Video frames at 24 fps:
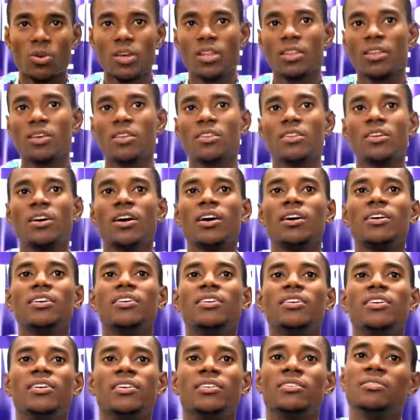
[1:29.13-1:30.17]
and then
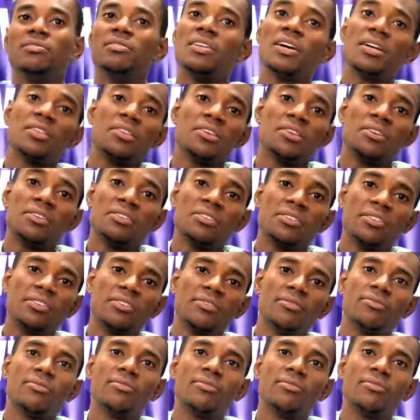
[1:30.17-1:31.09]
that easy.